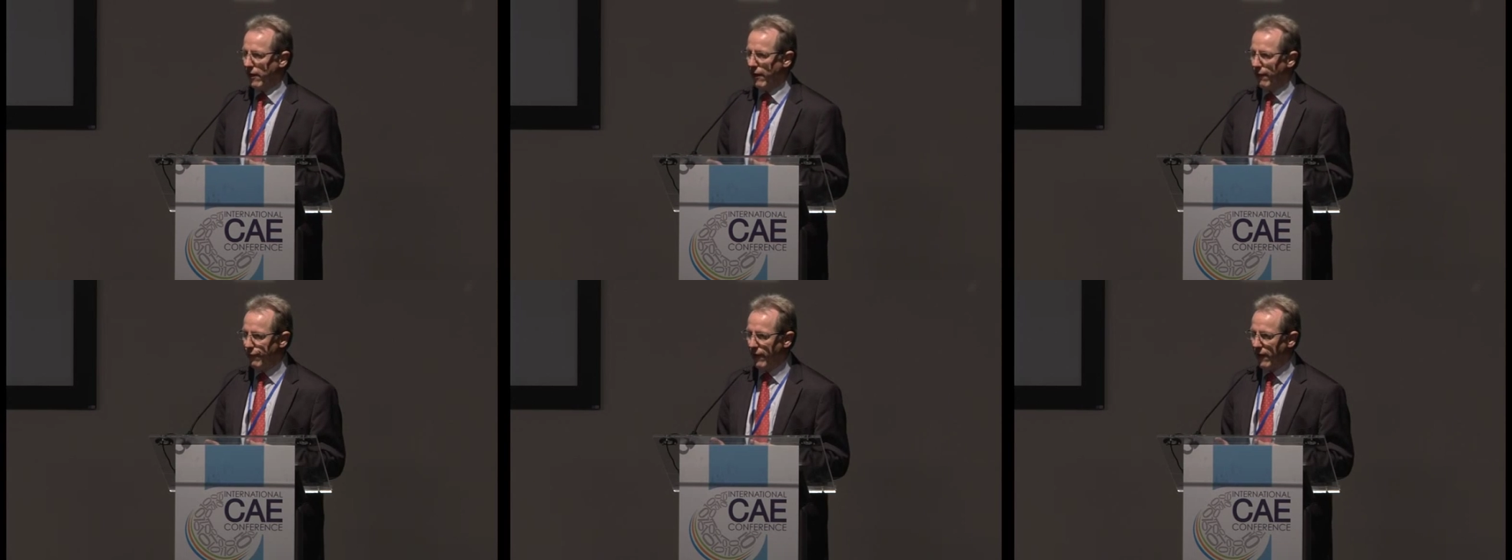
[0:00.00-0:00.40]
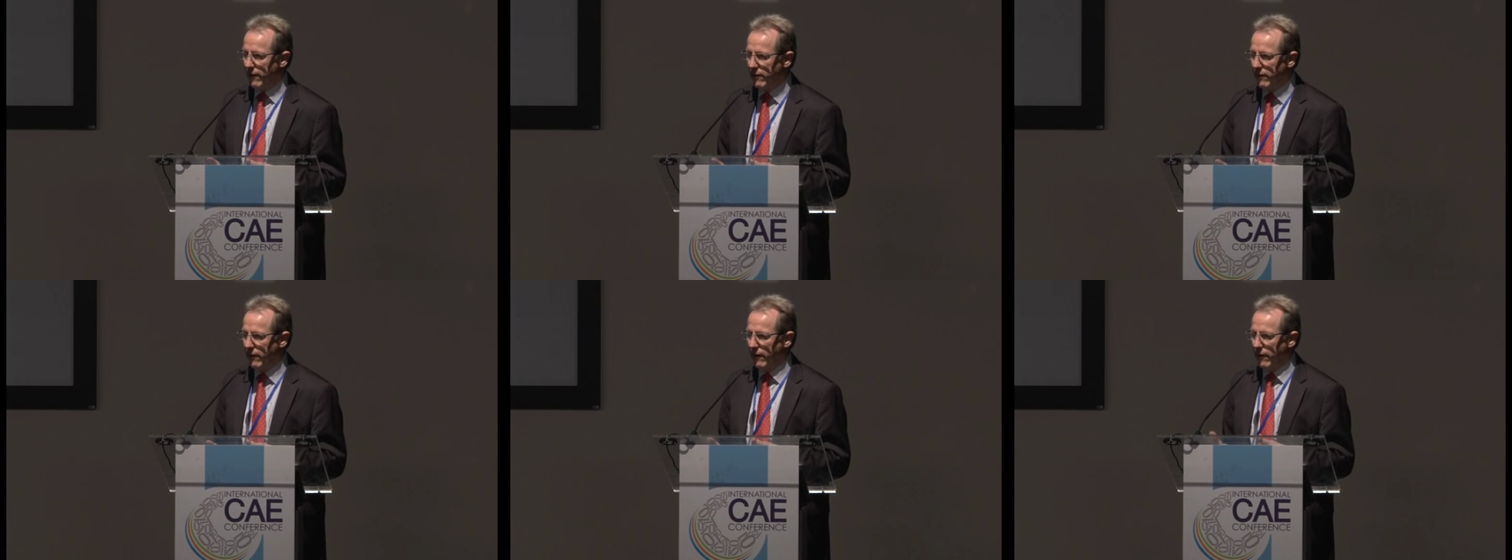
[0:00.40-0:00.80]

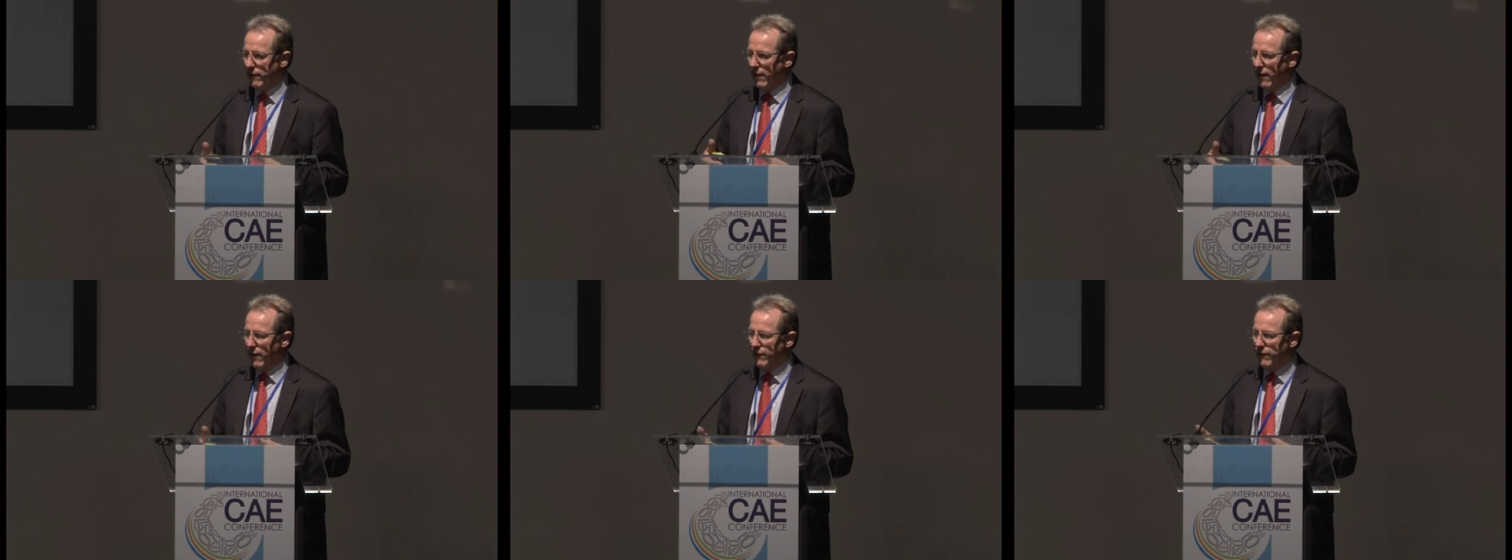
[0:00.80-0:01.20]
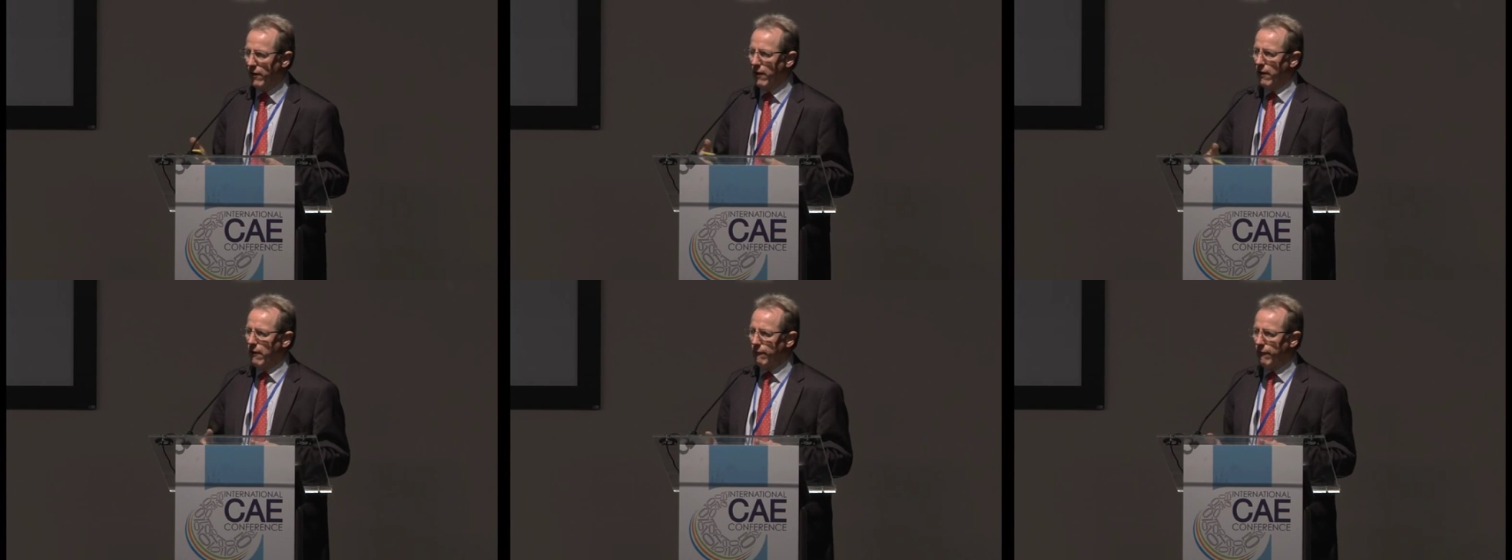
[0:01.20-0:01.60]
effect it has
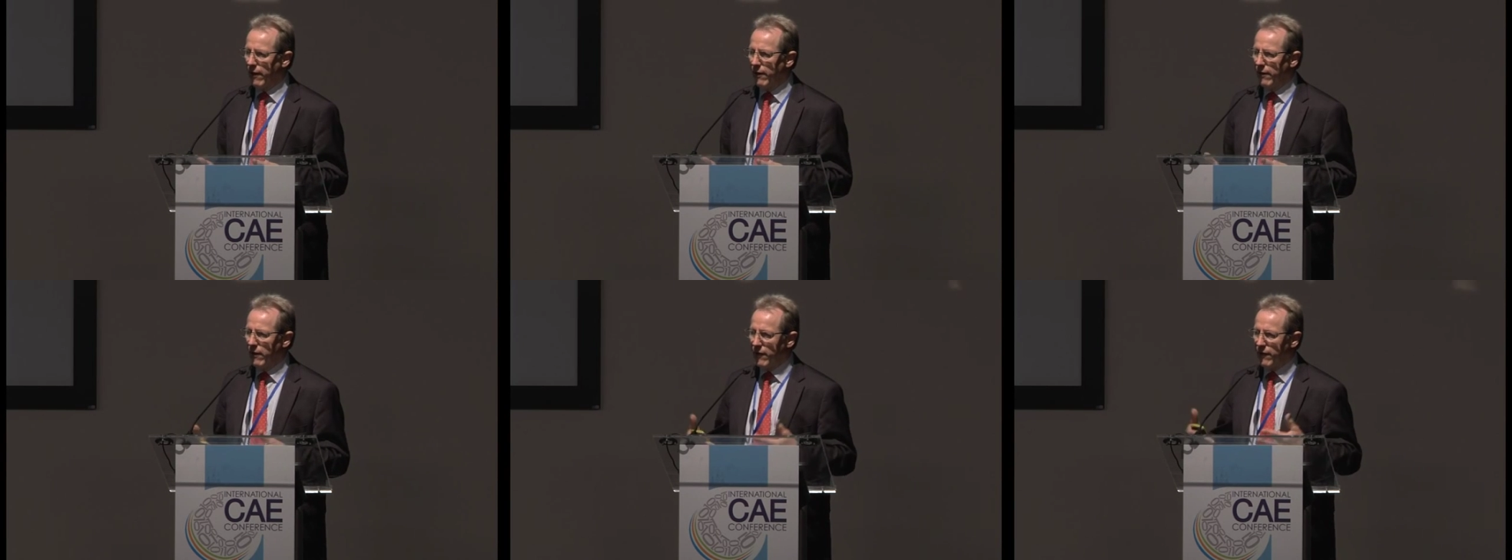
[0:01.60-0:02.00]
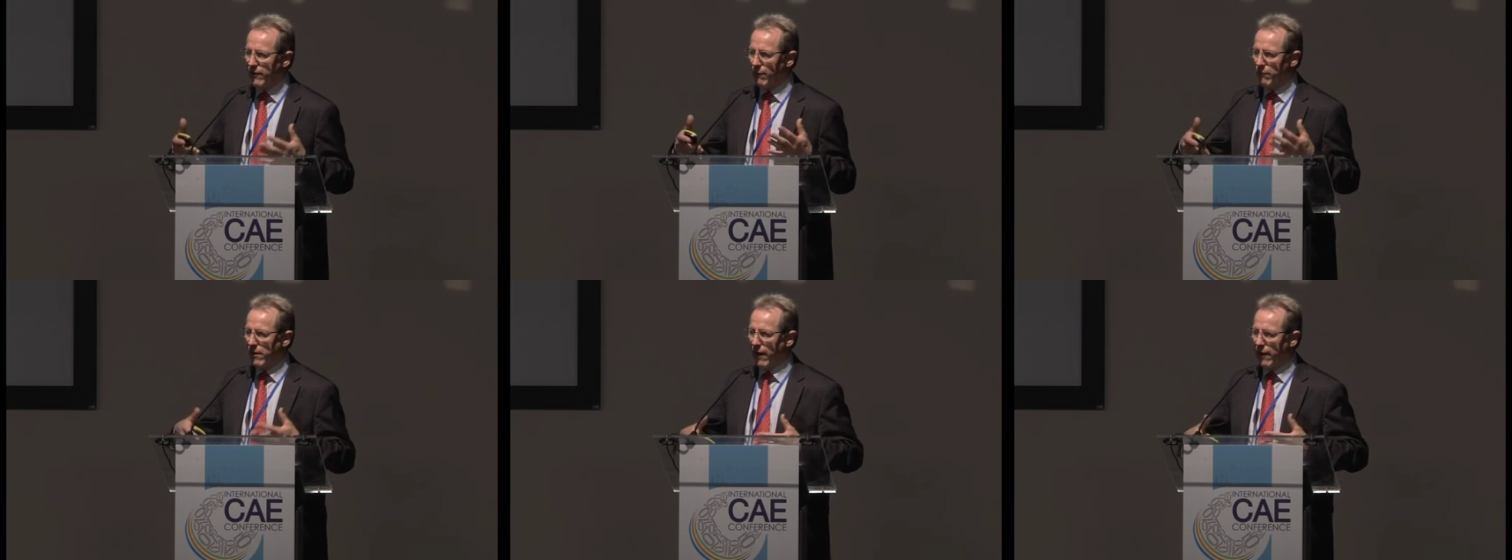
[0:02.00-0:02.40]
when
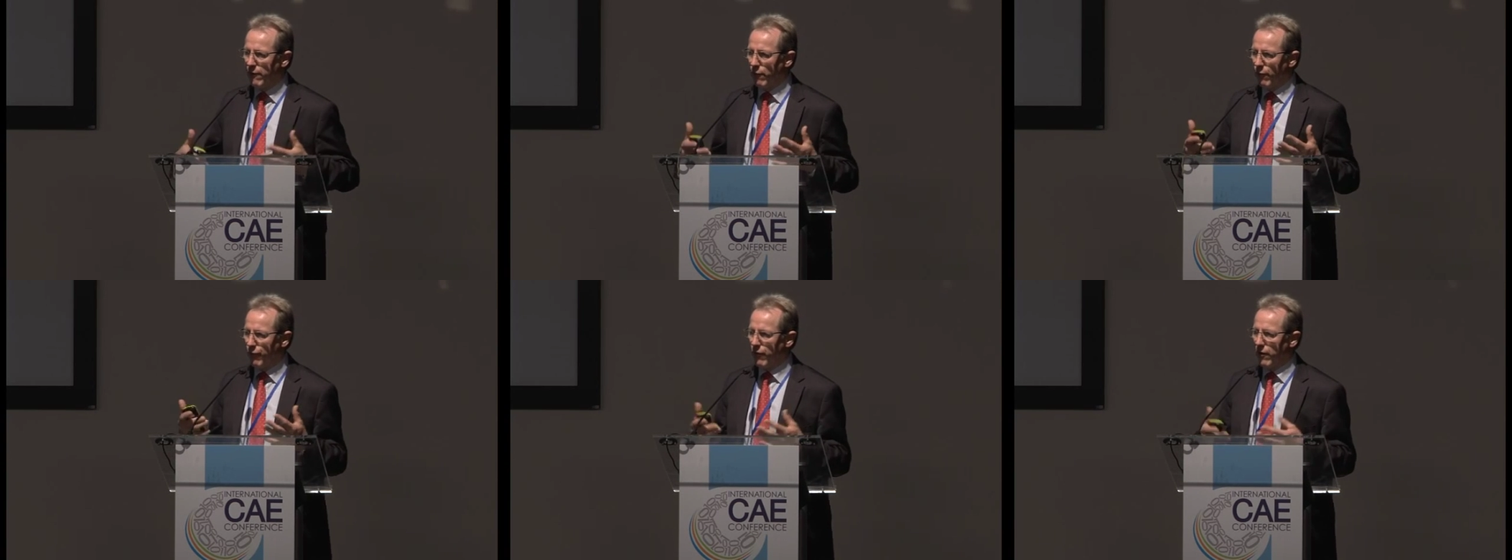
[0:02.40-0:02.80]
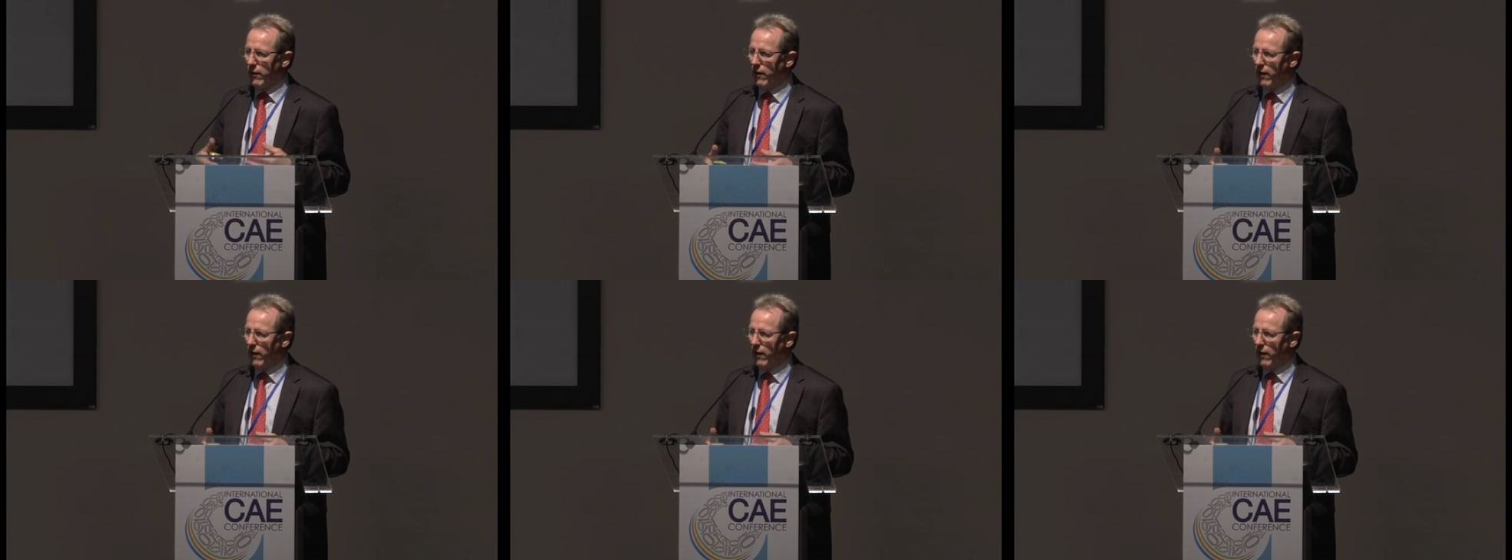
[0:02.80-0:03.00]
some kind of